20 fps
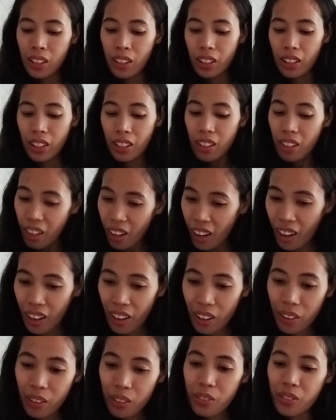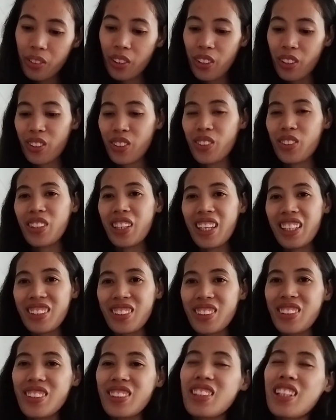in love, yung
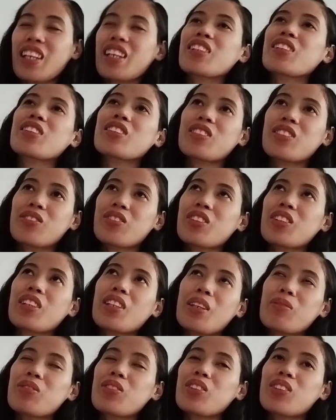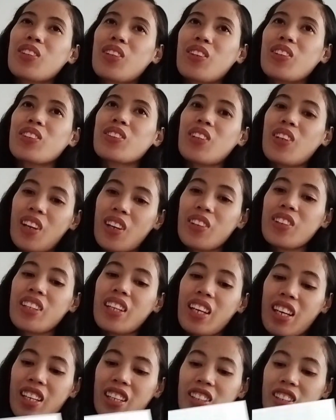ganon, like for them to know also,
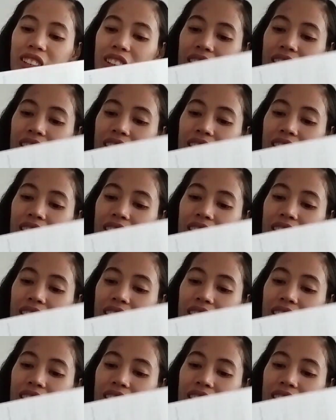okay,